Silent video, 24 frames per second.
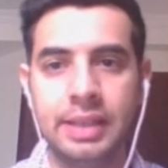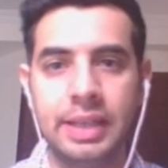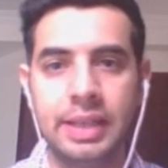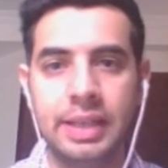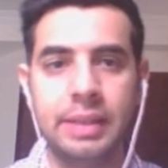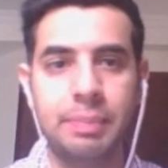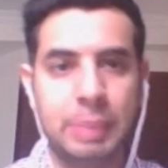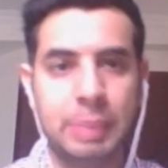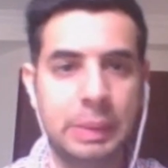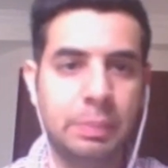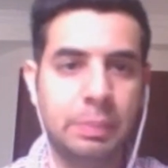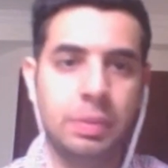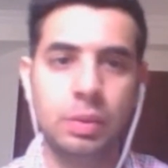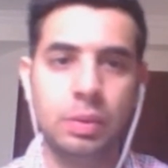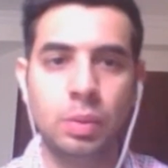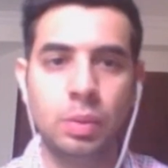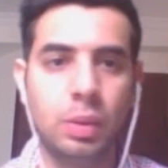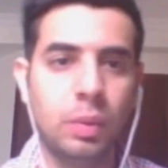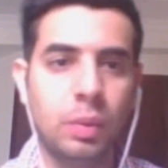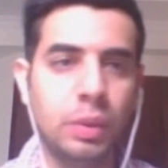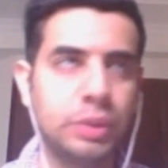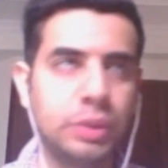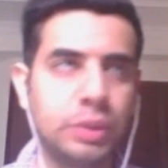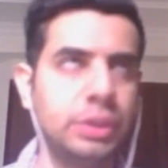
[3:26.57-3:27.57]
Like people who
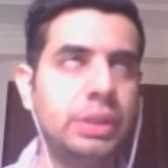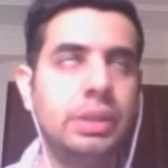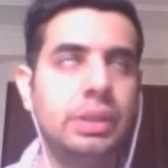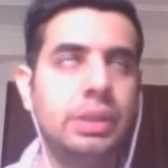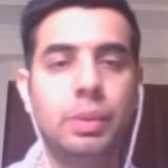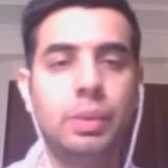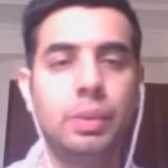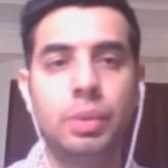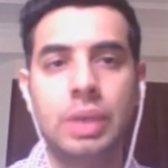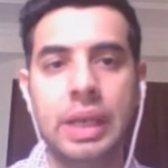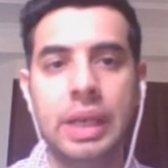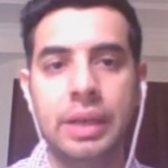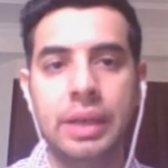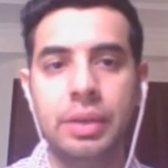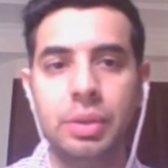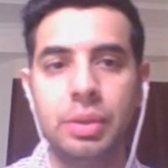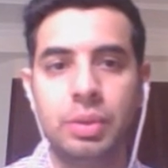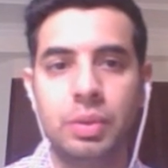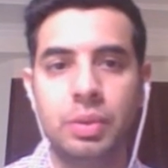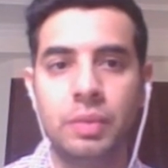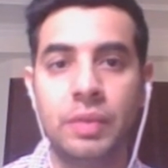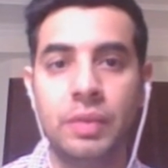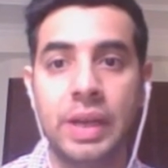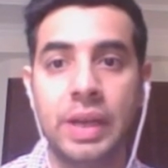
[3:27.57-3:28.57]
are watching, they would like to
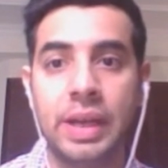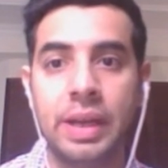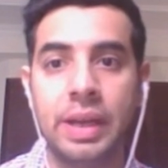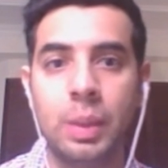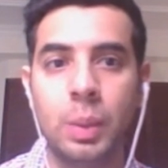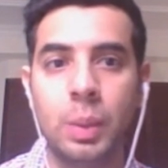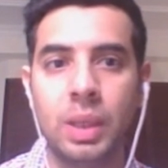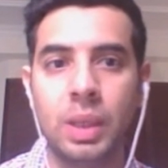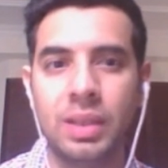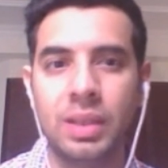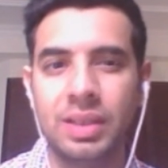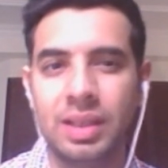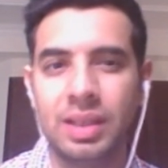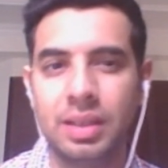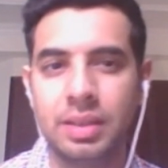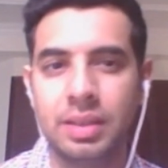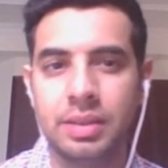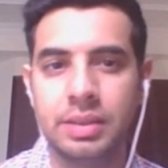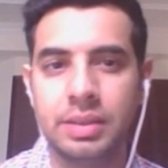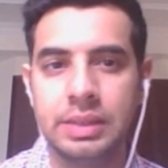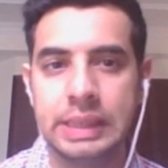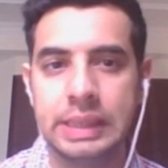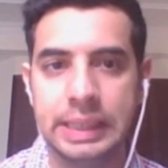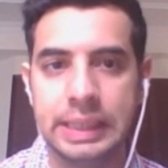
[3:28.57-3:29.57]
know where one can
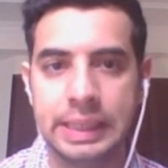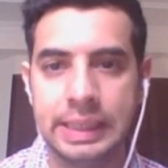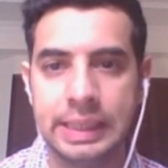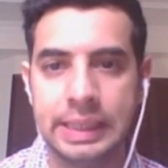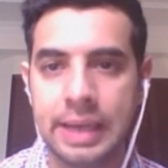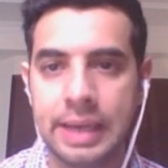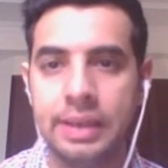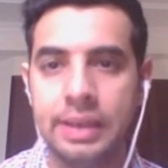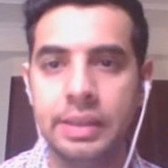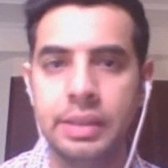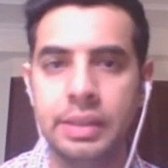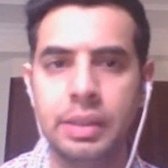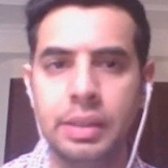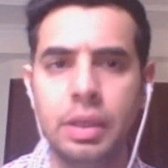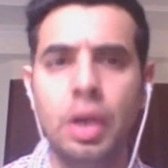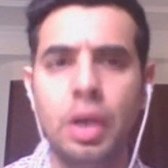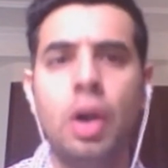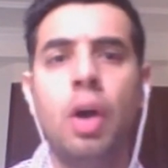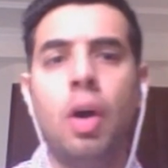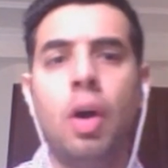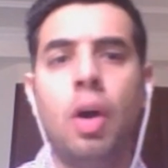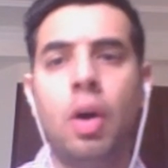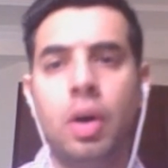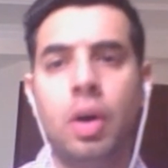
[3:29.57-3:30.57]
learn Italian
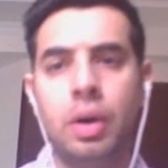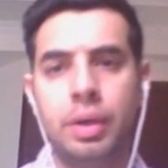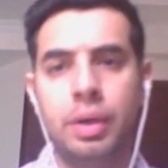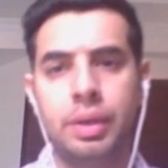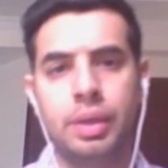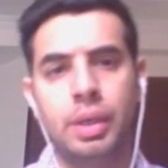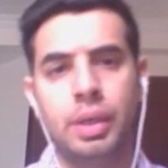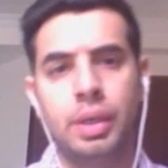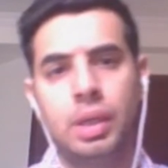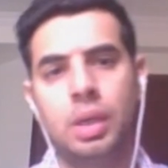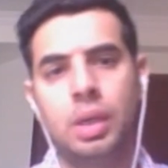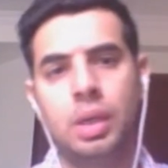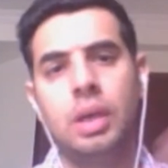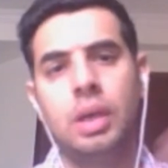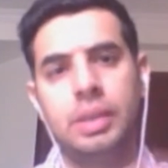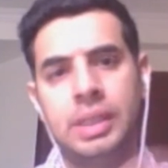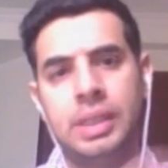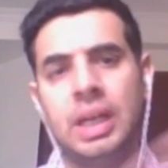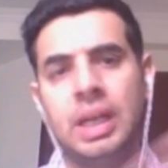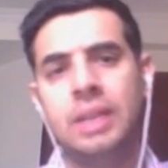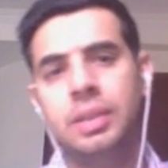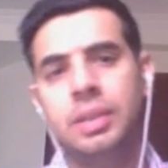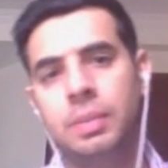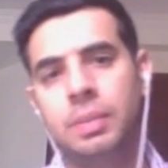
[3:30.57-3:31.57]
or
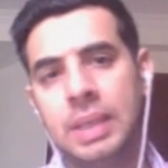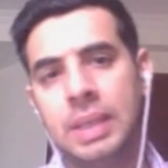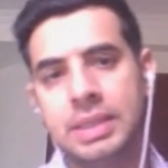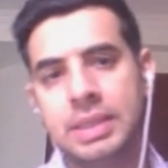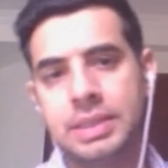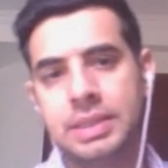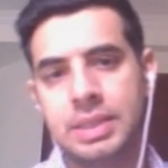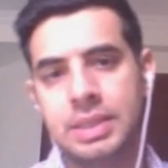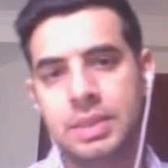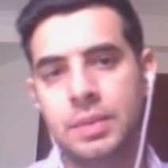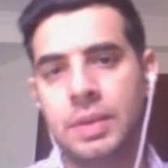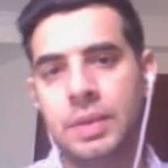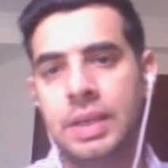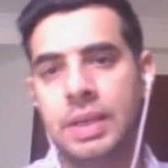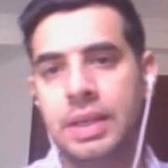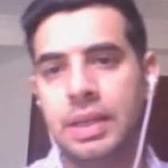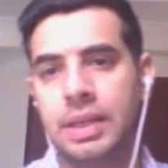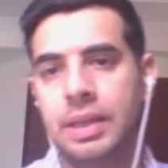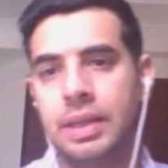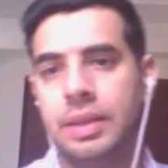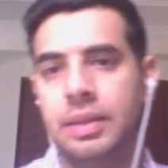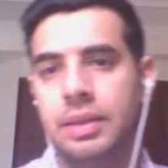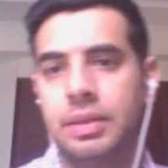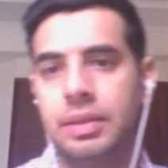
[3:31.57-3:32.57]
the other places
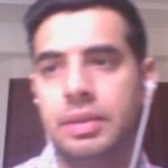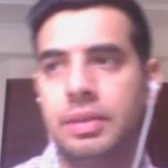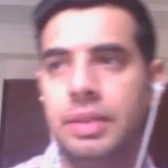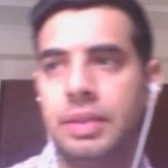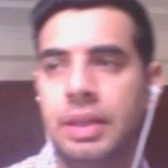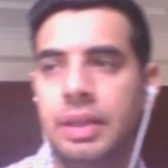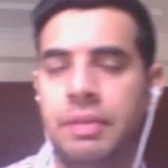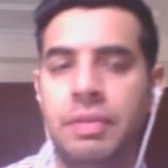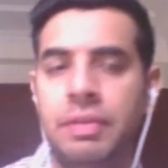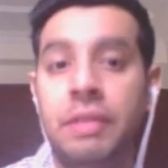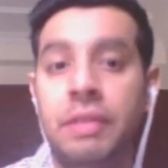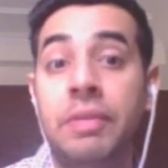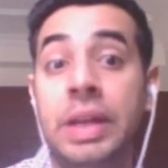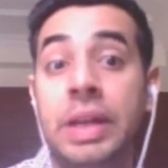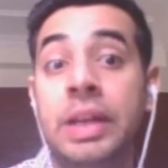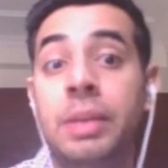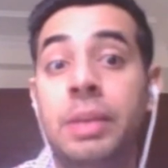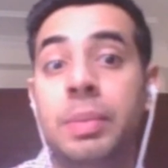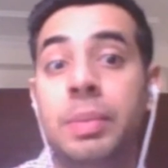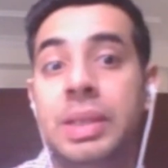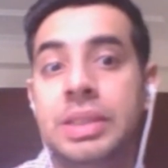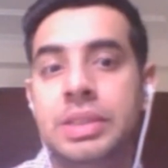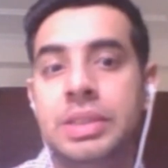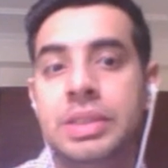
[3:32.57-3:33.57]
where, if
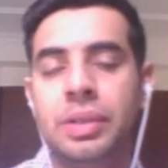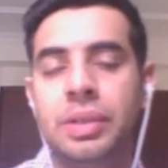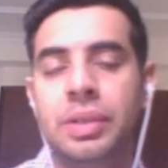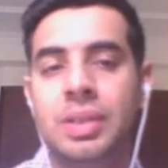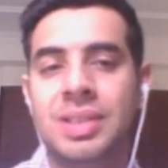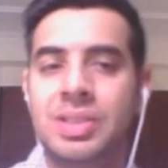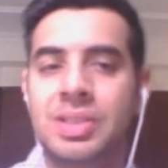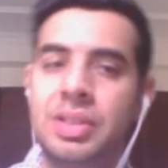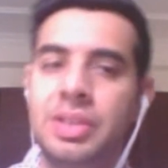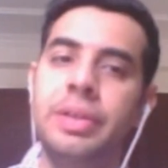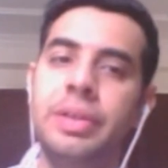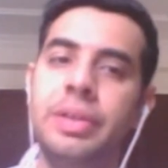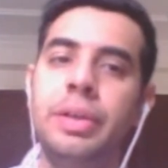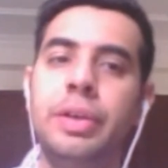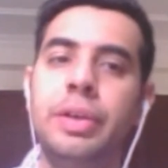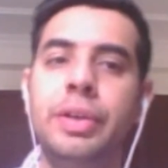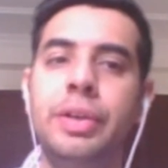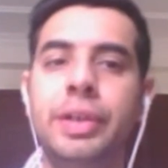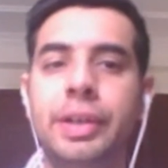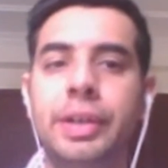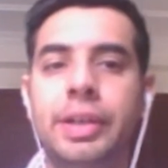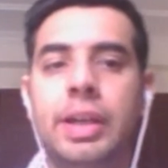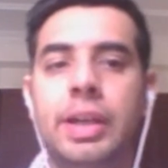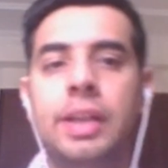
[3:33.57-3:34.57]
anybody is interested in
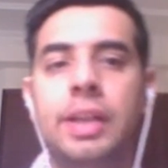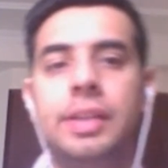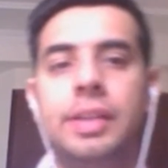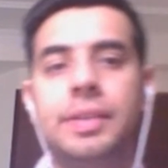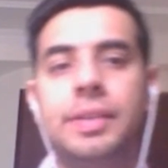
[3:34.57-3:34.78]
learning Italian.